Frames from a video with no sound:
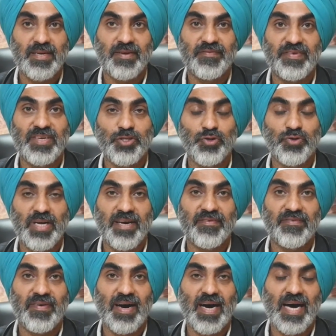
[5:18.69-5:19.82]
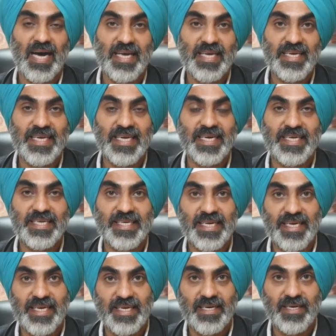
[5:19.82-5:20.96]
We should have high
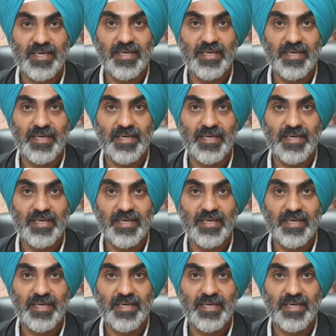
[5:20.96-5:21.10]
intake